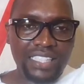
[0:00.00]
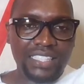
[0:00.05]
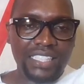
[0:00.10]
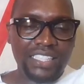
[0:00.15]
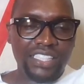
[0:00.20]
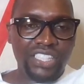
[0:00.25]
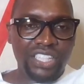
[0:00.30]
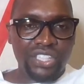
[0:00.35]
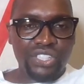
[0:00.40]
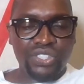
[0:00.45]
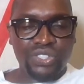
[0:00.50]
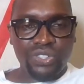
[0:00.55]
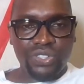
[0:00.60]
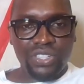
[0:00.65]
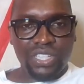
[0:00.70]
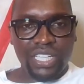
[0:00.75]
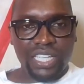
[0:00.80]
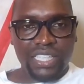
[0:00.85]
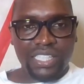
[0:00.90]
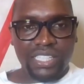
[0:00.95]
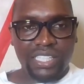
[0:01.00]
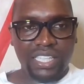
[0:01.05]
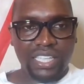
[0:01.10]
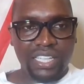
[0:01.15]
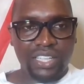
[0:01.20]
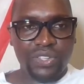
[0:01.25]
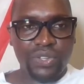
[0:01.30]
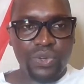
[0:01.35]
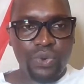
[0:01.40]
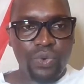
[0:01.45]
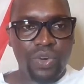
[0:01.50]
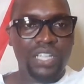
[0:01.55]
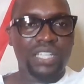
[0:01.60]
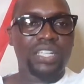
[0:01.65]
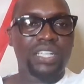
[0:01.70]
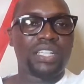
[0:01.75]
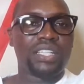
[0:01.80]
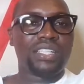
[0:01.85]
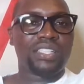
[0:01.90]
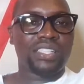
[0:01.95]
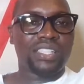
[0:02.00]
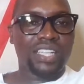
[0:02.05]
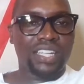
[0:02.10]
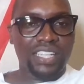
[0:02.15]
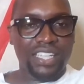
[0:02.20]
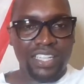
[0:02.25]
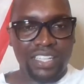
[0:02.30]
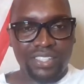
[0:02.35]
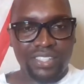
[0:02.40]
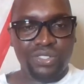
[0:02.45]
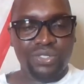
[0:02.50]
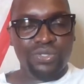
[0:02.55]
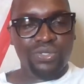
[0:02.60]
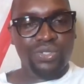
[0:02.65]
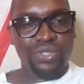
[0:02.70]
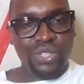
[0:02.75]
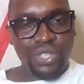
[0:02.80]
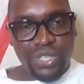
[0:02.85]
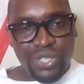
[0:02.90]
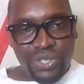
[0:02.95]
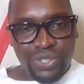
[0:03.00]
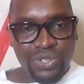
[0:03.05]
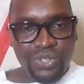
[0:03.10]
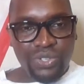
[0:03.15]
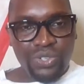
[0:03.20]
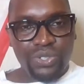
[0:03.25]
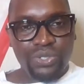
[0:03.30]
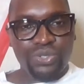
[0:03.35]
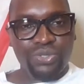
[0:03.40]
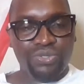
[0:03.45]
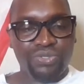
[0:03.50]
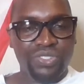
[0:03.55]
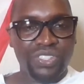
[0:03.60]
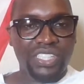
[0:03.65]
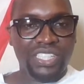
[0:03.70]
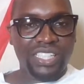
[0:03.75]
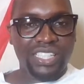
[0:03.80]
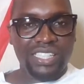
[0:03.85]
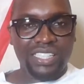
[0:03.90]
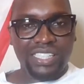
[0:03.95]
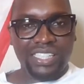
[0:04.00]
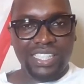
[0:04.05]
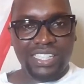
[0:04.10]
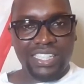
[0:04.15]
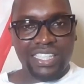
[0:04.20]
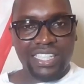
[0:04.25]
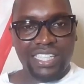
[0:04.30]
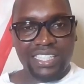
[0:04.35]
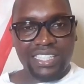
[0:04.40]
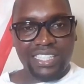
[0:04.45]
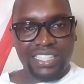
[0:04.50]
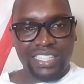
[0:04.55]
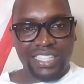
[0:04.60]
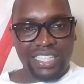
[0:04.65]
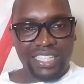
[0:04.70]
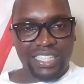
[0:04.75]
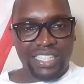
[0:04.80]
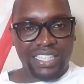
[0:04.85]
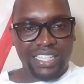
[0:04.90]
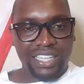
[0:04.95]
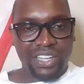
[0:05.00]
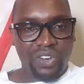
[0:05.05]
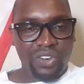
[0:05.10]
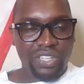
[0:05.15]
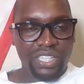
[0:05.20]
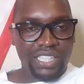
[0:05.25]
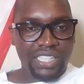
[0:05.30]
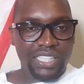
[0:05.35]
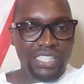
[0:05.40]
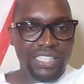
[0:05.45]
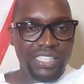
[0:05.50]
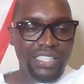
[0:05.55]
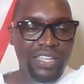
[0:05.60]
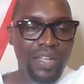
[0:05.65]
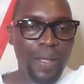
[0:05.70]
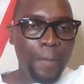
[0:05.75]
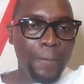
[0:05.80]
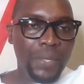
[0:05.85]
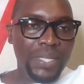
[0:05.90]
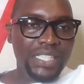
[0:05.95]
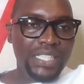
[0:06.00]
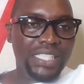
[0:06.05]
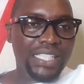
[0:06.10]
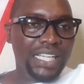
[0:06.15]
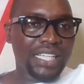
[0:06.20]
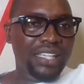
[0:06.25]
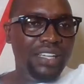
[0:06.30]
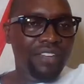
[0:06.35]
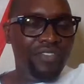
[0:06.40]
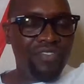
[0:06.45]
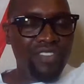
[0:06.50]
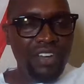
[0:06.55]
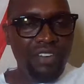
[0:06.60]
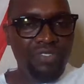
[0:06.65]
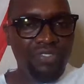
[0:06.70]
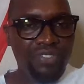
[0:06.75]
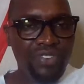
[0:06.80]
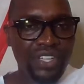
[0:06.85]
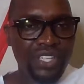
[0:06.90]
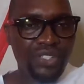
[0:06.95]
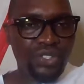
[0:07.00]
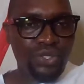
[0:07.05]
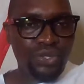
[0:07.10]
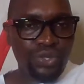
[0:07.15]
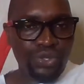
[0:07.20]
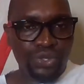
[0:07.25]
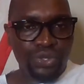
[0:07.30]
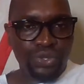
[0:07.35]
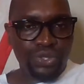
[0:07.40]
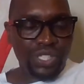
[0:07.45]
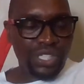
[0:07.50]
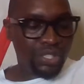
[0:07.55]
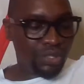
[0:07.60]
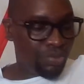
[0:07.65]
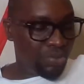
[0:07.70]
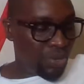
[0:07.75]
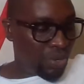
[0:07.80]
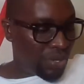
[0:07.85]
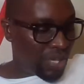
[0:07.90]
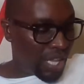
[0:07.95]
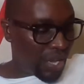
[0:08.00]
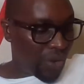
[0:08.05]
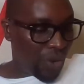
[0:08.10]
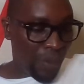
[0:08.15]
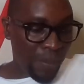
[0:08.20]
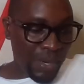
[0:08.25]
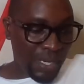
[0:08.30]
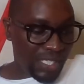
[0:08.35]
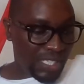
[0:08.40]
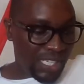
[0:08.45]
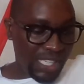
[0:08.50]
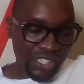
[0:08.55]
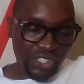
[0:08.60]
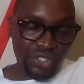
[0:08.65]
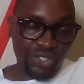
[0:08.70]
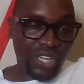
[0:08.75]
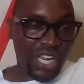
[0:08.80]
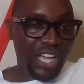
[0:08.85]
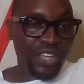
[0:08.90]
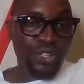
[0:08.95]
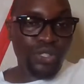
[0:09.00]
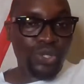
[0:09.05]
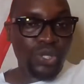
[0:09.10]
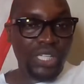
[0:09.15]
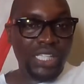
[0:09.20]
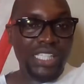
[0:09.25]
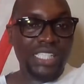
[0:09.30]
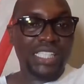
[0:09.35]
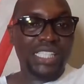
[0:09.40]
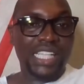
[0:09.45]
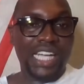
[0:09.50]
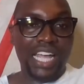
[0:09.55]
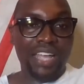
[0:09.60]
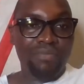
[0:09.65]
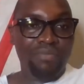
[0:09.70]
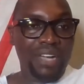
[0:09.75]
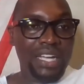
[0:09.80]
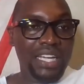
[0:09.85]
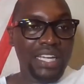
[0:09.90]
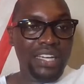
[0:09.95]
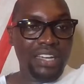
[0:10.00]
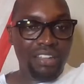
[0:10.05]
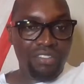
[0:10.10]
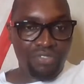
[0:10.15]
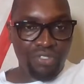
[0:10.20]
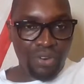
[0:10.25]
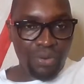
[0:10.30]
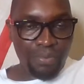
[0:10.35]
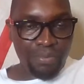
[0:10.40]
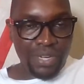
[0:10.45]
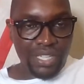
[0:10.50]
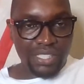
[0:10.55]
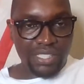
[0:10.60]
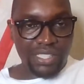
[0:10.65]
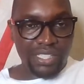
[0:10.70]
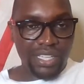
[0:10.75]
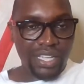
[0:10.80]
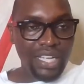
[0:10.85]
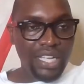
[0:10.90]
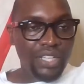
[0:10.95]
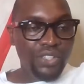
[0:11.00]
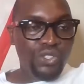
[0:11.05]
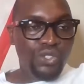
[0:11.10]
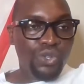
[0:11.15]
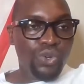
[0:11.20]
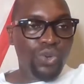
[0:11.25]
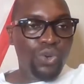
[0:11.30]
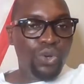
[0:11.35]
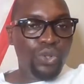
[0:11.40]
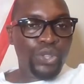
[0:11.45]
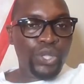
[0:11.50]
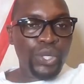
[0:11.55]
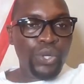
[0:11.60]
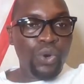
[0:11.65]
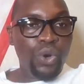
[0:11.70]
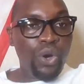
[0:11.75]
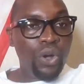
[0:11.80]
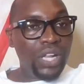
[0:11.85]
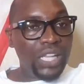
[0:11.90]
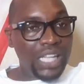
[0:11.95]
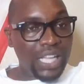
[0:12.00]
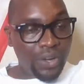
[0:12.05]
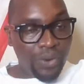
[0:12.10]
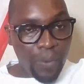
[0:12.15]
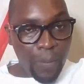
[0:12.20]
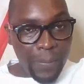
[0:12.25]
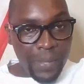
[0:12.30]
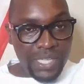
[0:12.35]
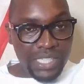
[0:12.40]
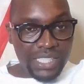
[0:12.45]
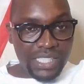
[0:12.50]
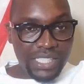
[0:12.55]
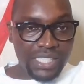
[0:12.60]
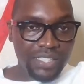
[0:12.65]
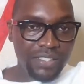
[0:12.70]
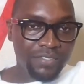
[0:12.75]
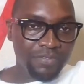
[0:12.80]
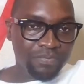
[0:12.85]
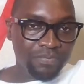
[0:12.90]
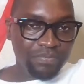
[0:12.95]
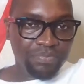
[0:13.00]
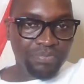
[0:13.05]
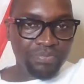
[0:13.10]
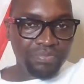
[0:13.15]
a suggestion that you want this channel to, to feature certain content, please kindly feel free to reach me on the comment section. I usually try my level best to go through all the comments.